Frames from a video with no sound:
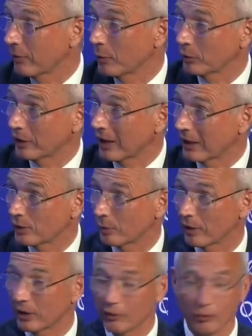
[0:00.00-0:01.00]
Everybody has to
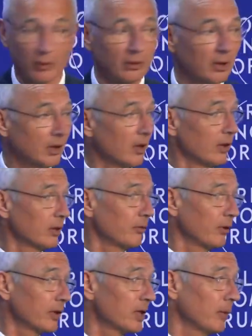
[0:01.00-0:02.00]
play a role. So,
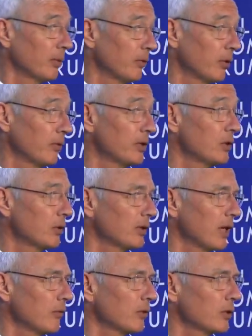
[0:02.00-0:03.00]
for example, we were with you.
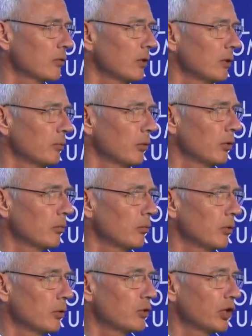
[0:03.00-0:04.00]
That was called
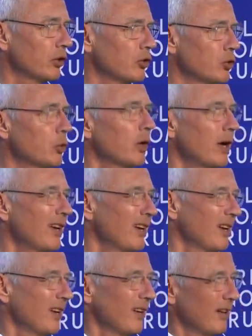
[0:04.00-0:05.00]
Project Jura.
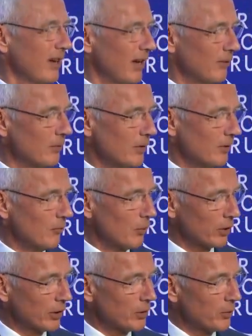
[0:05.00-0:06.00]

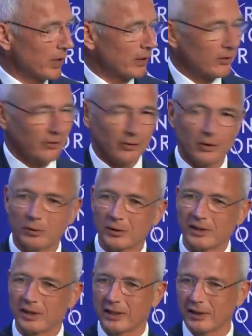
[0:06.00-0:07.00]
Working together on the
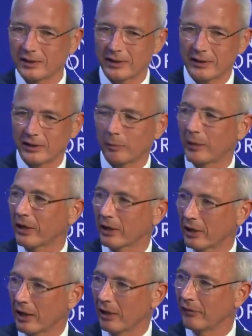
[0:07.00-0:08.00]
wholesale central
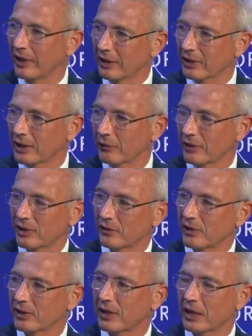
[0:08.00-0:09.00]
bank, Helvetia with the
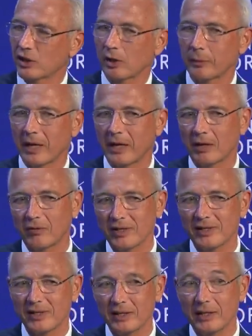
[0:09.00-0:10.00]
Swiss National Bank, we
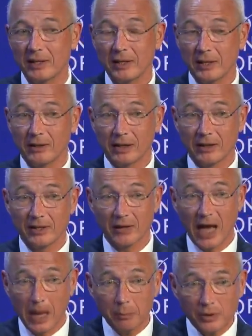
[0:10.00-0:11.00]
see that
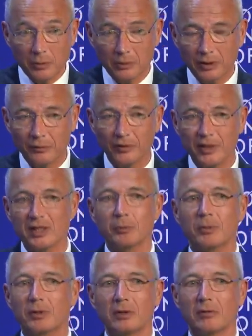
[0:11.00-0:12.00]
is absolutely
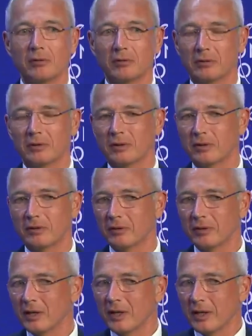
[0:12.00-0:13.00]
feasible,
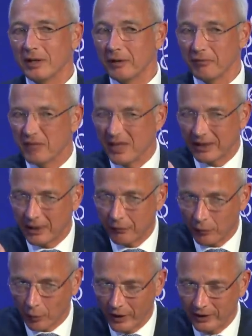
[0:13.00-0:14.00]
will
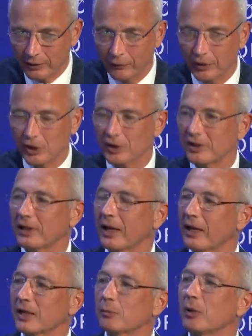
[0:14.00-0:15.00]
give great efficiency
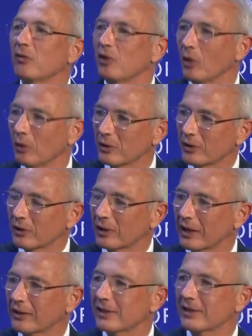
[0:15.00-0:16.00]
gains, but we also
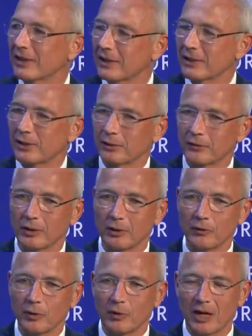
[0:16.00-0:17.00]
get a sense of, you
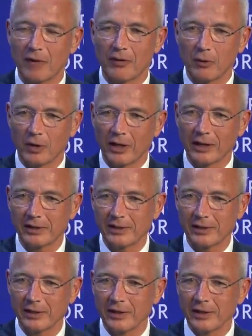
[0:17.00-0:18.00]
know, we all have our
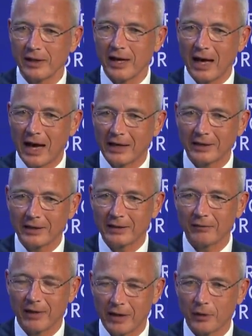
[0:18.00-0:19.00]
legacy IT
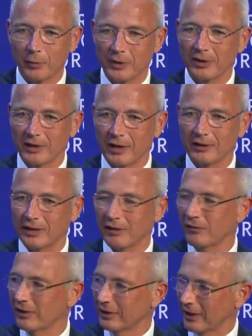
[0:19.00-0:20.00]
environment, and
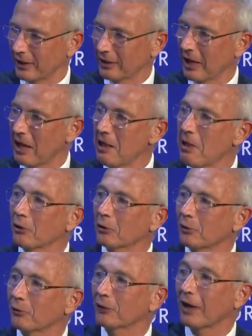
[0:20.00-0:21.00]
that will take a
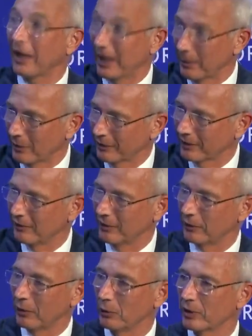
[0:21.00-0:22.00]
lot of time until
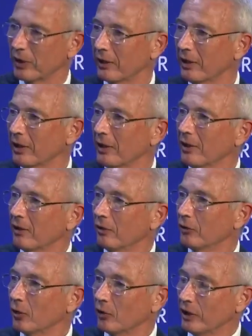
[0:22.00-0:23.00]
we go there.
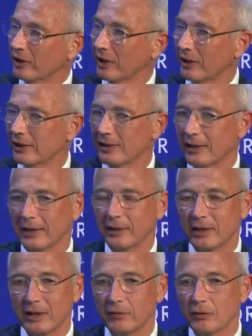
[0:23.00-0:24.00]
On the retail
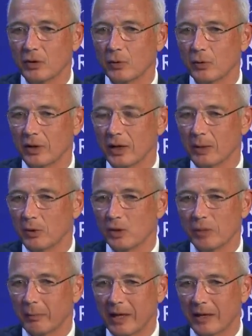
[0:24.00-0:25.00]
side, even today,
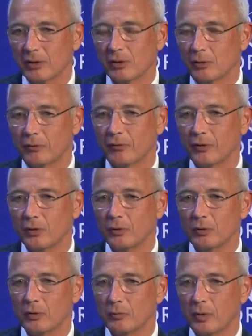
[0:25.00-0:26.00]
most banks offer
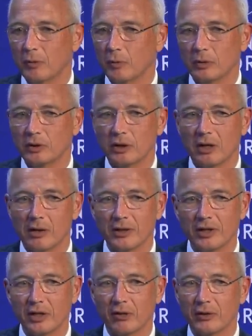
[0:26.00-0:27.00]
you
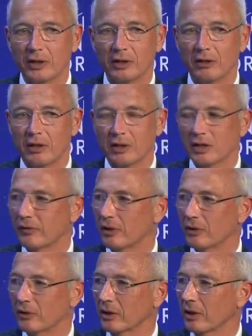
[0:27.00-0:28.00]
multi-currency credit cards
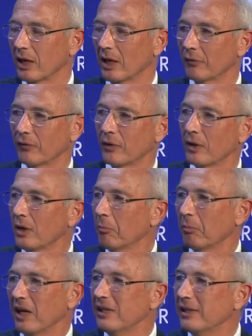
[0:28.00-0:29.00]
where you can have
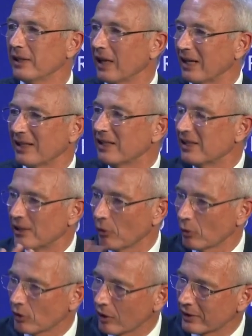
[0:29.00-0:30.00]
basically at
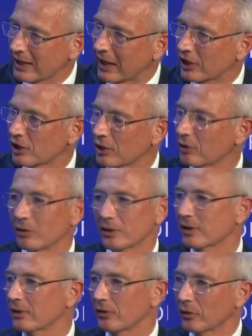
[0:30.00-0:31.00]
zero transaction
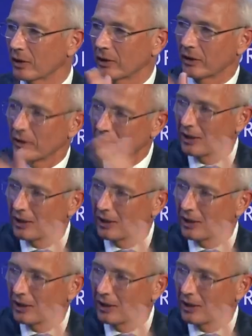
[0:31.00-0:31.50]
costs, you can